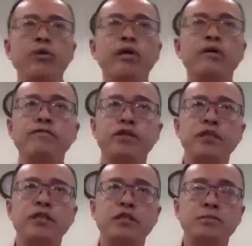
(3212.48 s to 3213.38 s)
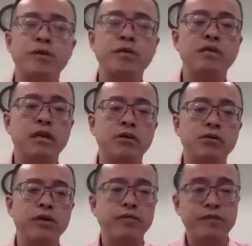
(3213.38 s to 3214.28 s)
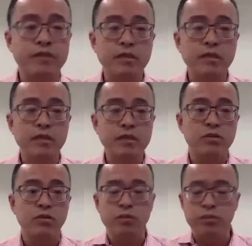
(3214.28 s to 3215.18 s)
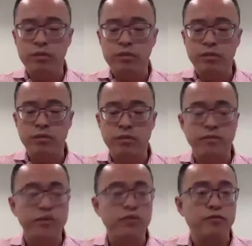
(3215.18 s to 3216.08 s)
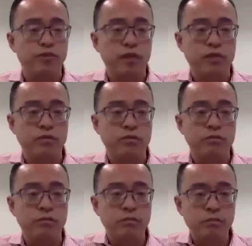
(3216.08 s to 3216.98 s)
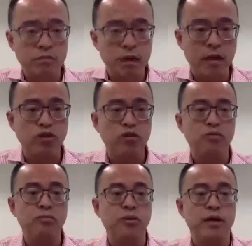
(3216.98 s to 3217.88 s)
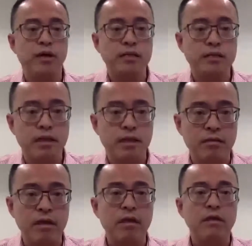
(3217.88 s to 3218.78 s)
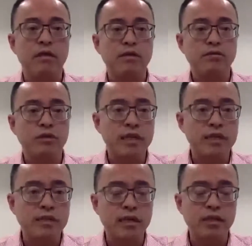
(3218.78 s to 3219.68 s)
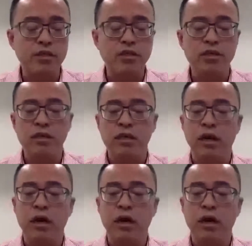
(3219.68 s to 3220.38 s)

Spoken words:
we have just expanded our credit facility, so it's sufficient for us to launch new products and get to the next stage.